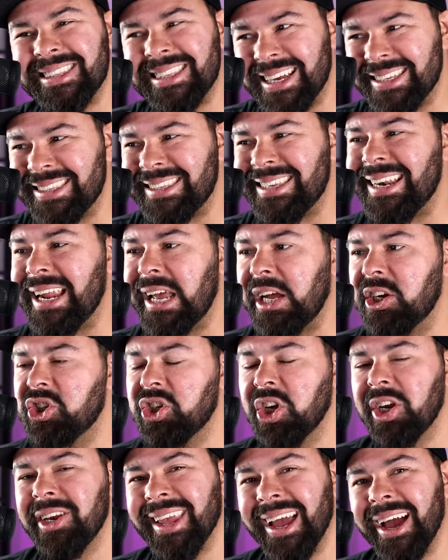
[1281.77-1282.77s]

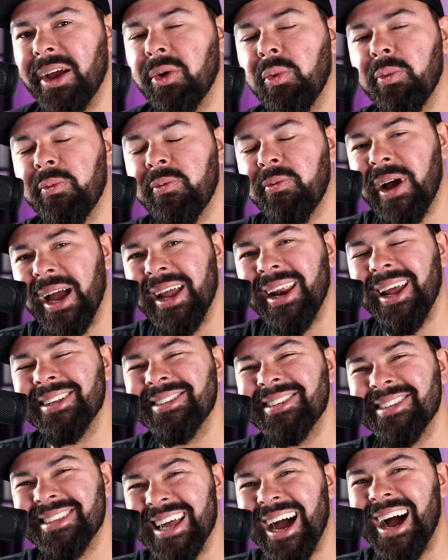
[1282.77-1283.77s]
destination,
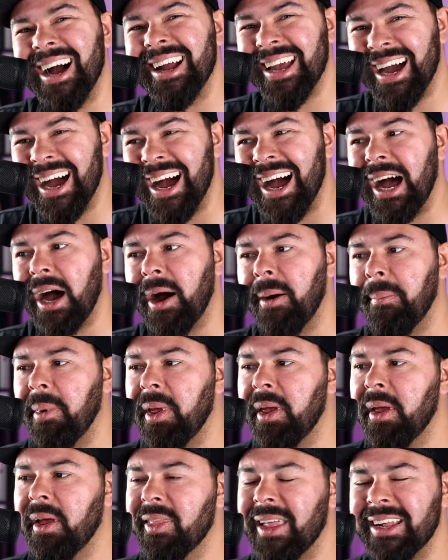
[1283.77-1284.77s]
yahoofinance.com.